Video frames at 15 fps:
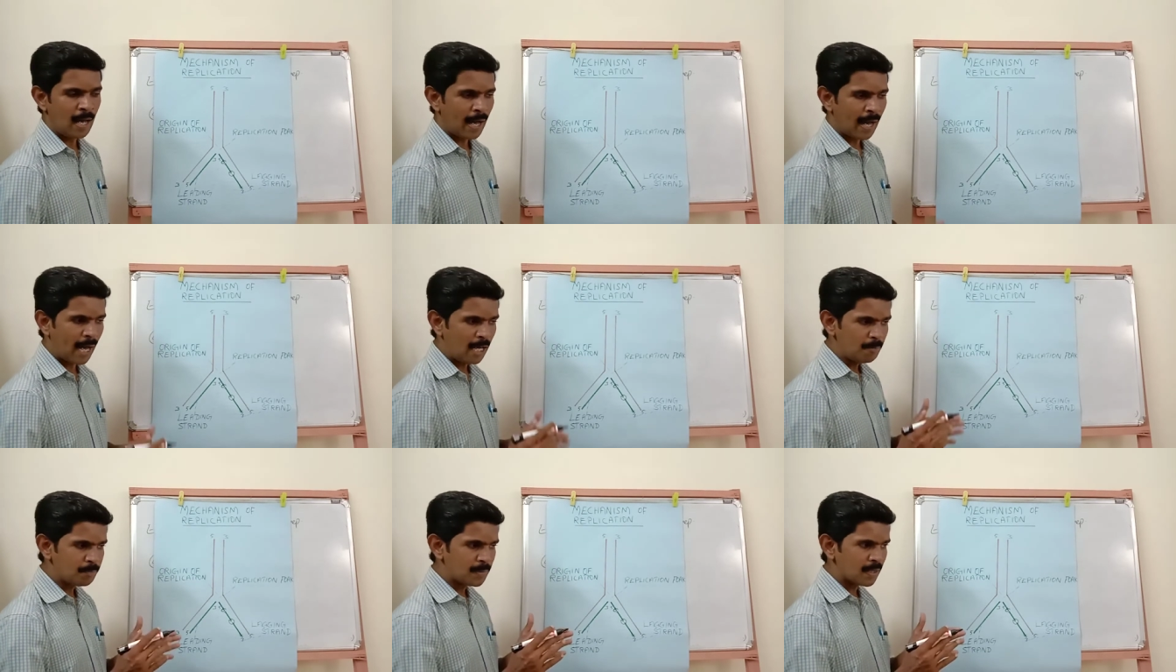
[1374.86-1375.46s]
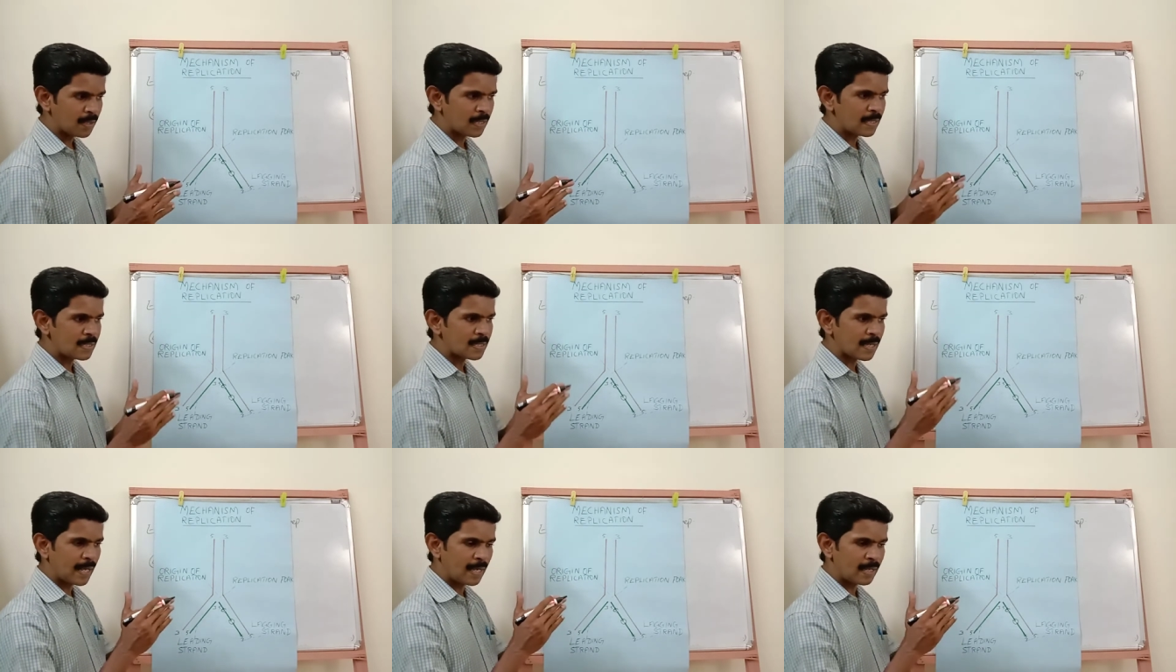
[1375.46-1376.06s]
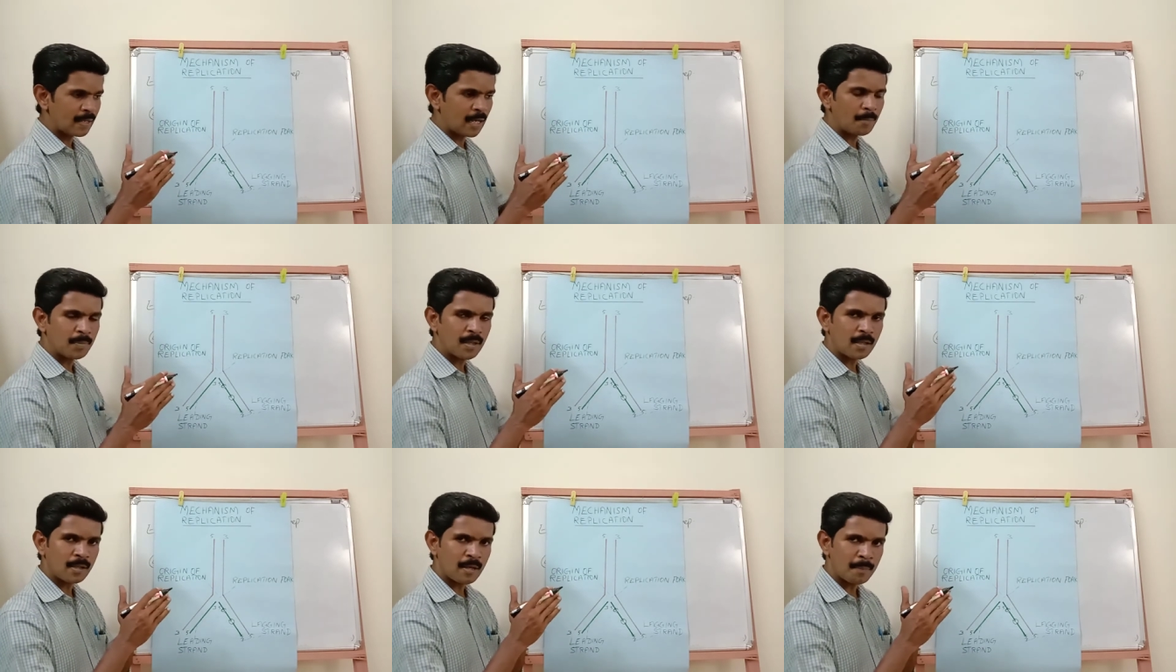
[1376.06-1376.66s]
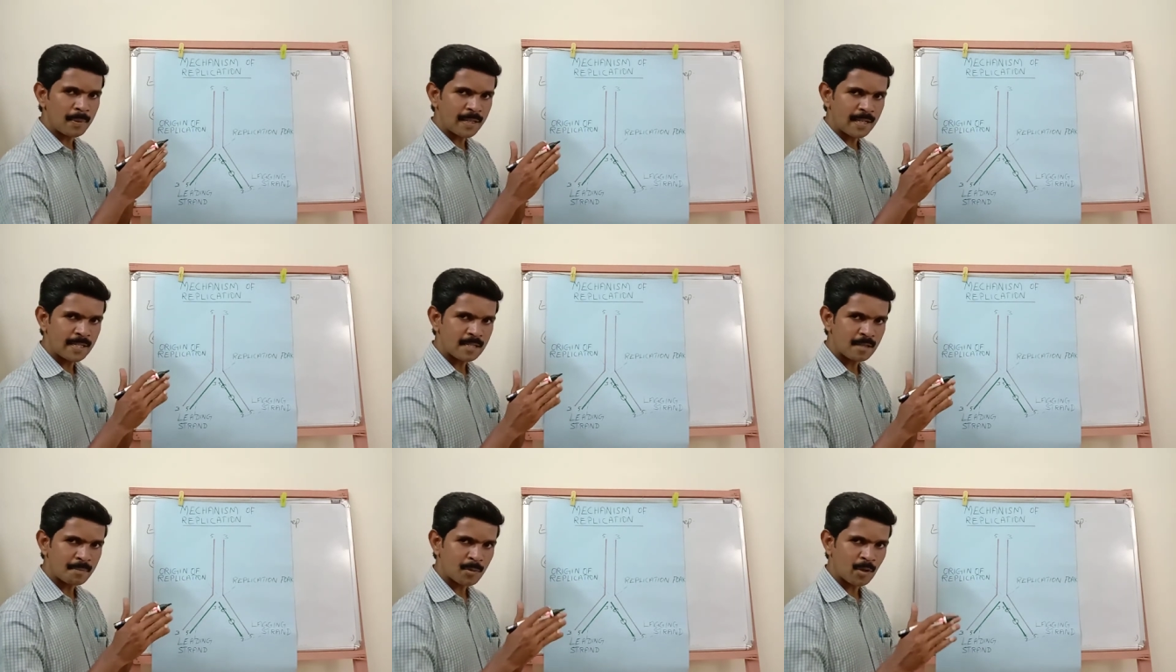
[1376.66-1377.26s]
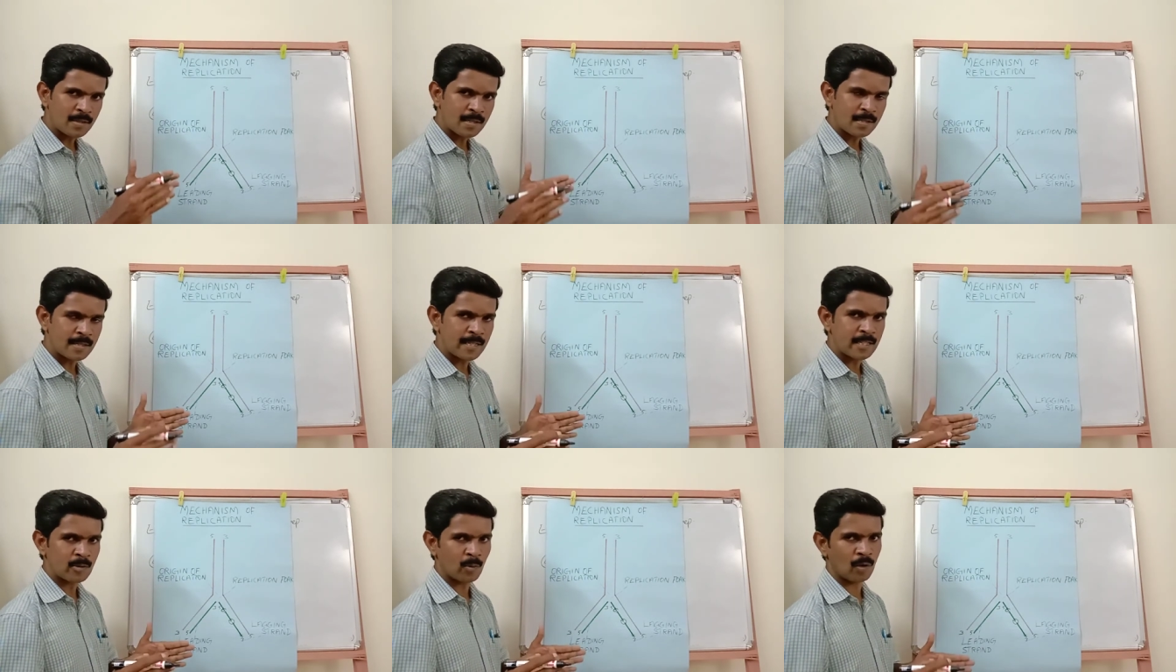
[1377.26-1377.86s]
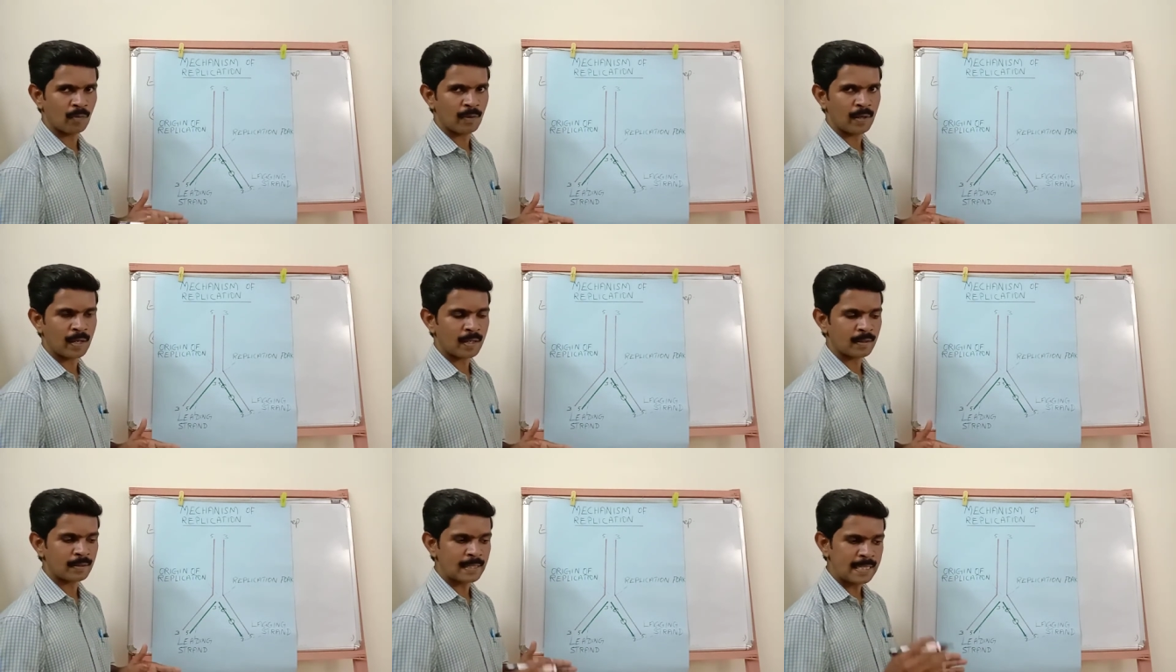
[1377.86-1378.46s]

After the replication process is over,